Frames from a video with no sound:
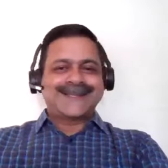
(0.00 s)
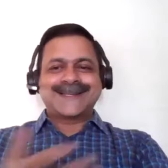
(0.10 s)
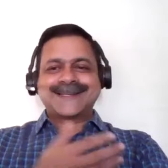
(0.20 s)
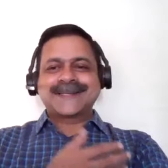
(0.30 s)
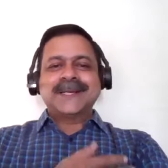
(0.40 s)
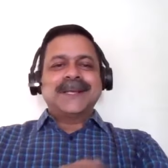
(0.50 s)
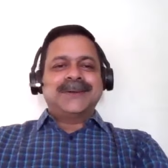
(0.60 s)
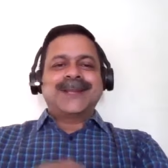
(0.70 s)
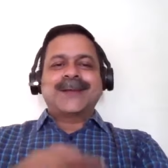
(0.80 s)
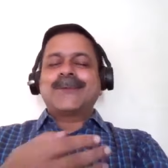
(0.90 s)
just
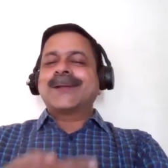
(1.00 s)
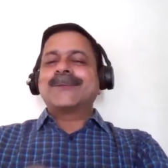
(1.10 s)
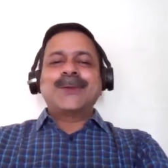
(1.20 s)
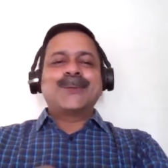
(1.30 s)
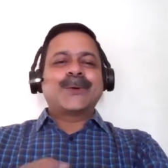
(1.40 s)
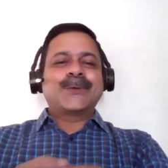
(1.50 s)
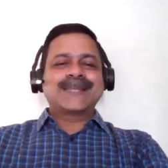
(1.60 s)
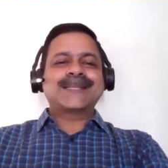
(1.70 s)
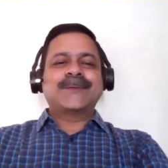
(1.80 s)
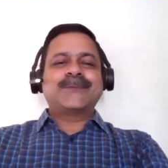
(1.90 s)
you take one, you put
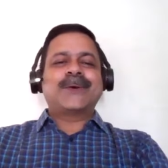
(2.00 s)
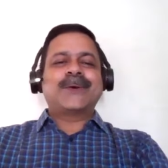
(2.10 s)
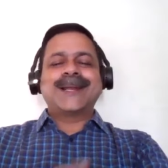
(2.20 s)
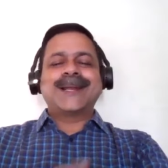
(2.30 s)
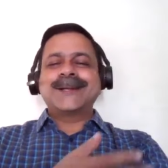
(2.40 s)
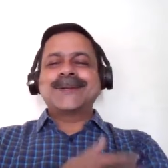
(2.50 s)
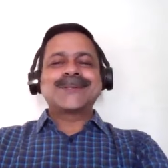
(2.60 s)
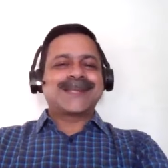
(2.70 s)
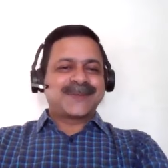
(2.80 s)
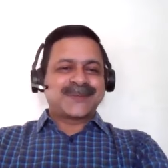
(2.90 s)
one step forward and two
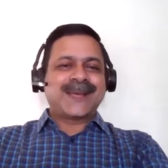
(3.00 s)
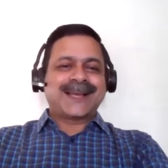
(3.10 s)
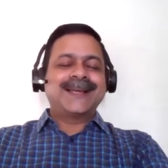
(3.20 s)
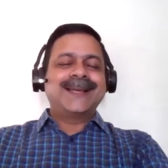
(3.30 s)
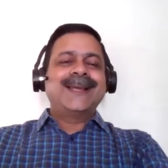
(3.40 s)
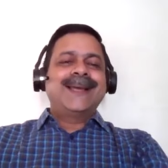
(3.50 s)
steps back.